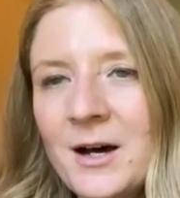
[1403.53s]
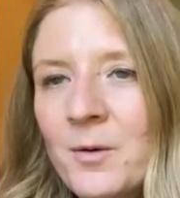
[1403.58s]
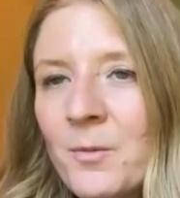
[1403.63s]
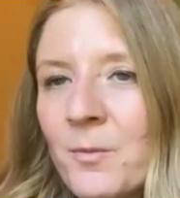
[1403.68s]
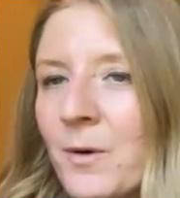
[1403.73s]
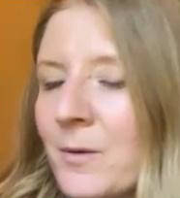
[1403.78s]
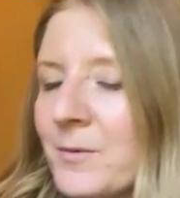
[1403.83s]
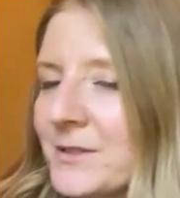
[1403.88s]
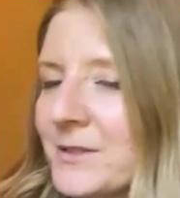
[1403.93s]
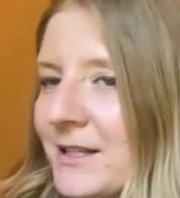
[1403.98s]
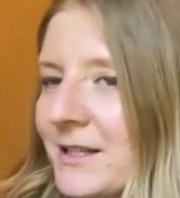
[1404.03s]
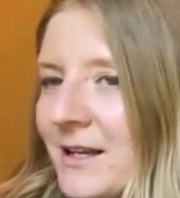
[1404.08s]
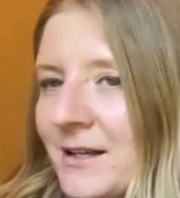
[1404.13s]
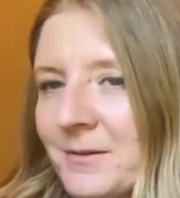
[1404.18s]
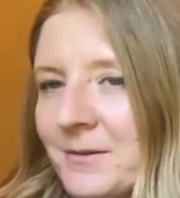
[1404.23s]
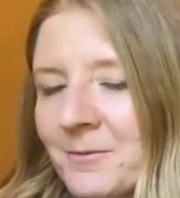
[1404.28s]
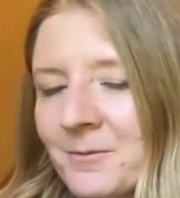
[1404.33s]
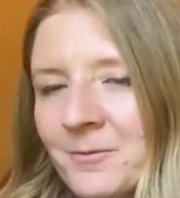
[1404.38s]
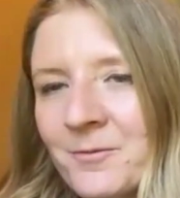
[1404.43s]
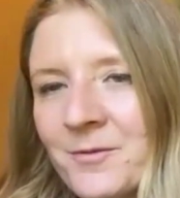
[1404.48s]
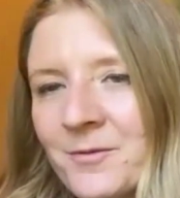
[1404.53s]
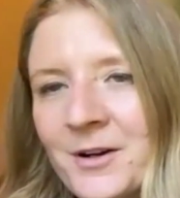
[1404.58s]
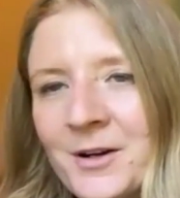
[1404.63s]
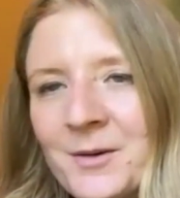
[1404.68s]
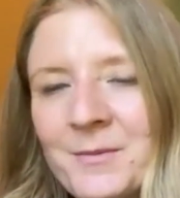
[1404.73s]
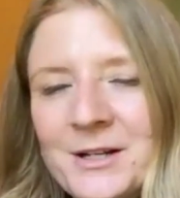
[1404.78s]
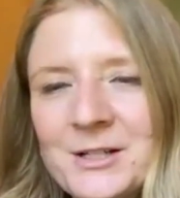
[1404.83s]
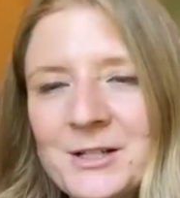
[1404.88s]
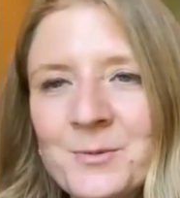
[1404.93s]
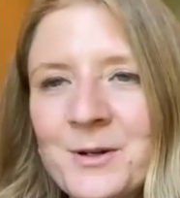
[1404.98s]
what was very
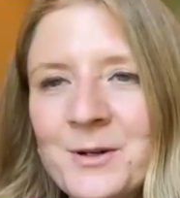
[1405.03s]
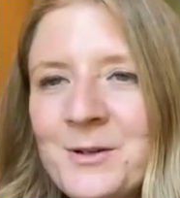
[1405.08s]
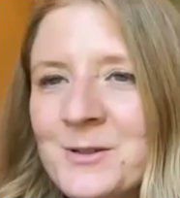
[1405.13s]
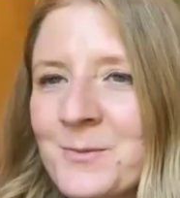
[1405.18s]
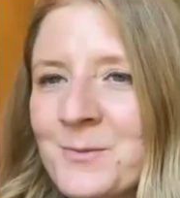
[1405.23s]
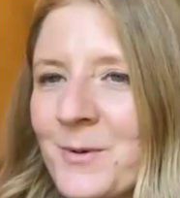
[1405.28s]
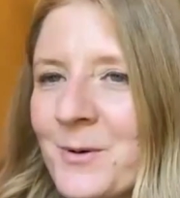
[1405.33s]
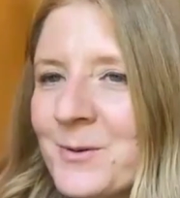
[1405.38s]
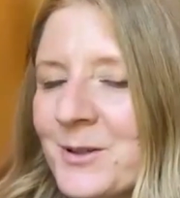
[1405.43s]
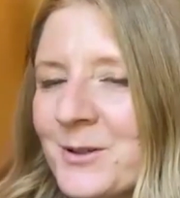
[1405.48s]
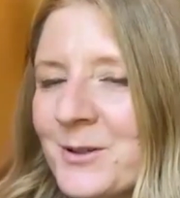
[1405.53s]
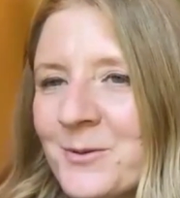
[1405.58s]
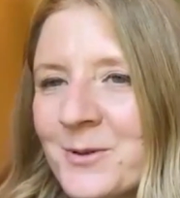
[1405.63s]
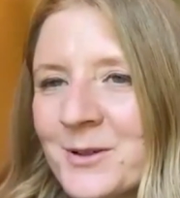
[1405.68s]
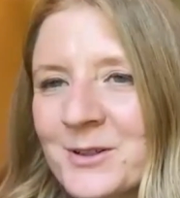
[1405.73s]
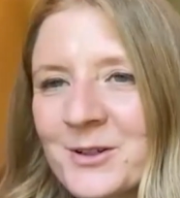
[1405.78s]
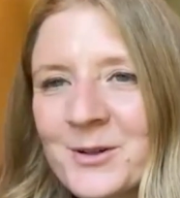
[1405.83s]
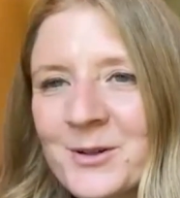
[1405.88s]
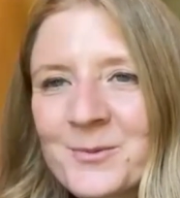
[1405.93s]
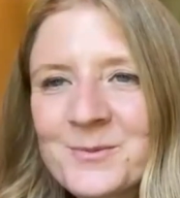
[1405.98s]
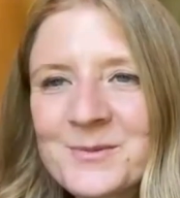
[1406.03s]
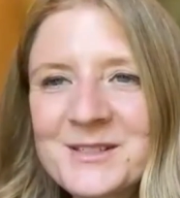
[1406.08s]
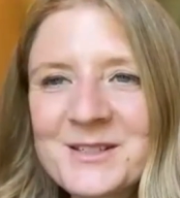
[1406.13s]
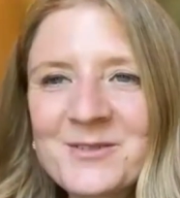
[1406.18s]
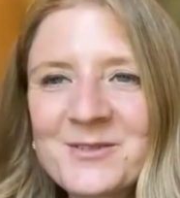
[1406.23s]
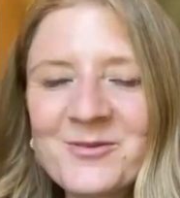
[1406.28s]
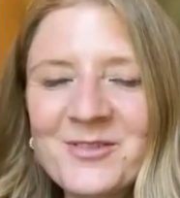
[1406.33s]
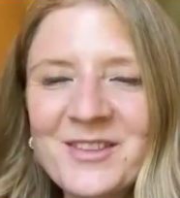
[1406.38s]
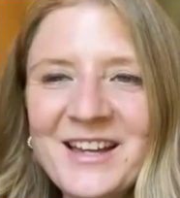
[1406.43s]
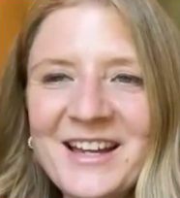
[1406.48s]
much what you spoke to in terms
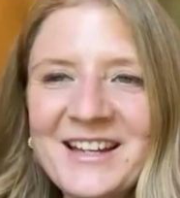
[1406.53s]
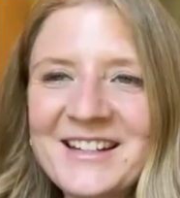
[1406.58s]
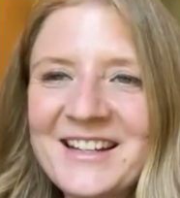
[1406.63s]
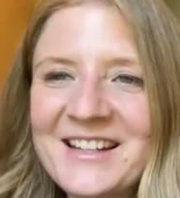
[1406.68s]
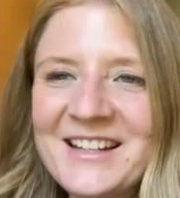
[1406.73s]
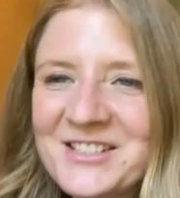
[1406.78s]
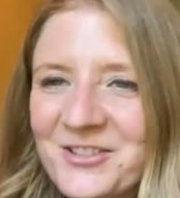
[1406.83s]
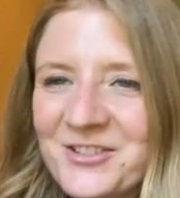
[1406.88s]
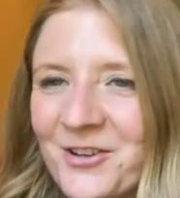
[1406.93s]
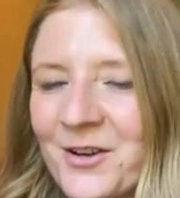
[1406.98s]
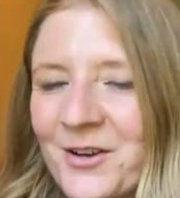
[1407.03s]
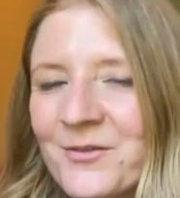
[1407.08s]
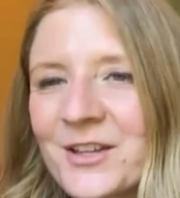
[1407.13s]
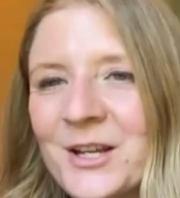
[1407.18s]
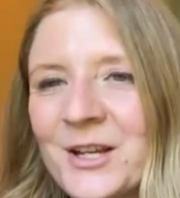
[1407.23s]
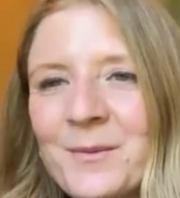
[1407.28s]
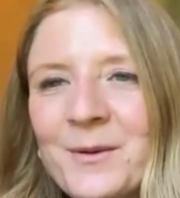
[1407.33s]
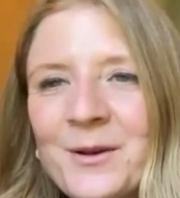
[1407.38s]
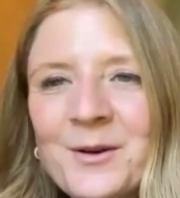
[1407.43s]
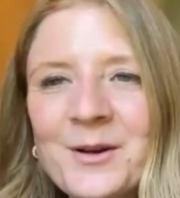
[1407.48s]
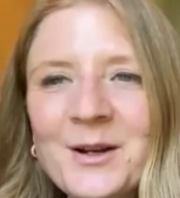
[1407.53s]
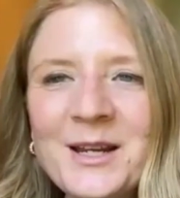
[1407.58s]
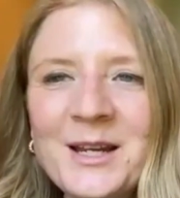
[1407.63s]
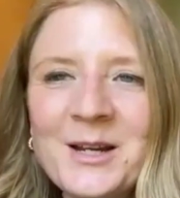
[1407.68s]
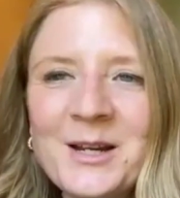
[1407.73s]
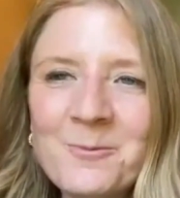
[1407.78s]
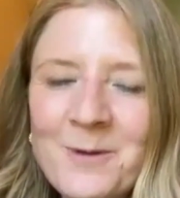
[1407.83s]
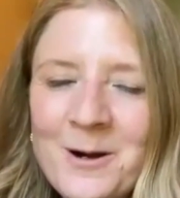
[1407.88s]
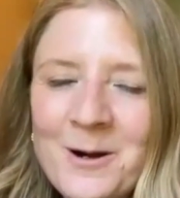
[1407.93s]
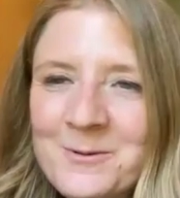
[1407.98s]
of that history of the community
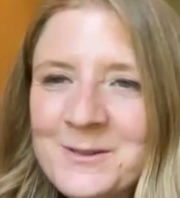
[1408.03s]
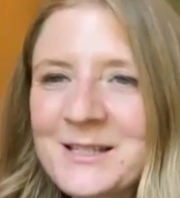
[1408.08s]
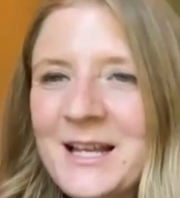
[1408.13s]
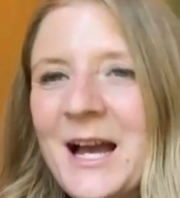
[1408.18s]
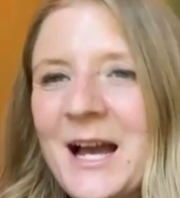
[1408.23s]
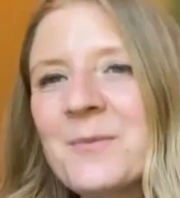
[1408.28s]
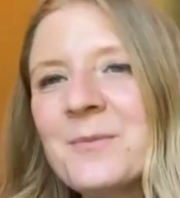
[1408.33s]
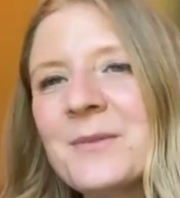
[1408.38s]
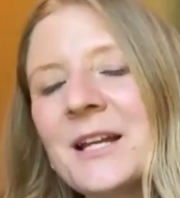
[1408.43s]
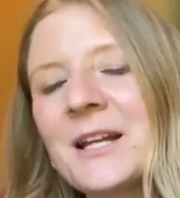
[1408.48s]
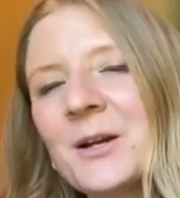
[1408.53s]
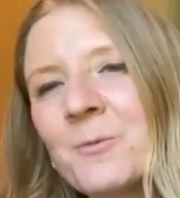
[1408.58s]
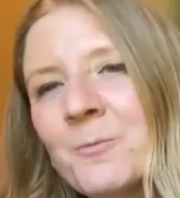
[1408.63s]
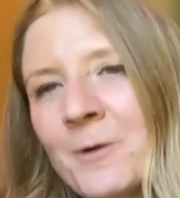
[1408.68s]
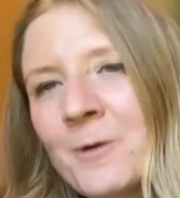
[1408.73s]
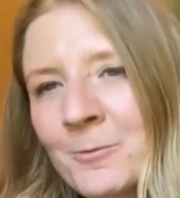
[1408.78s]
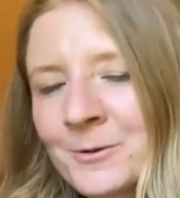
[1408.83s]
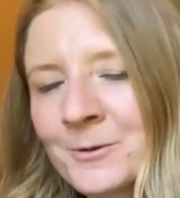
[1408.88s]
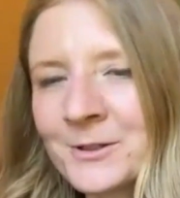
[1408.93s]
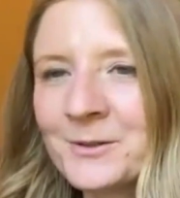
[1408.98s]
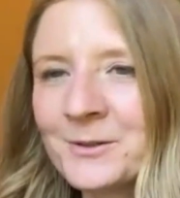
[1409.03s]
and what was happening and what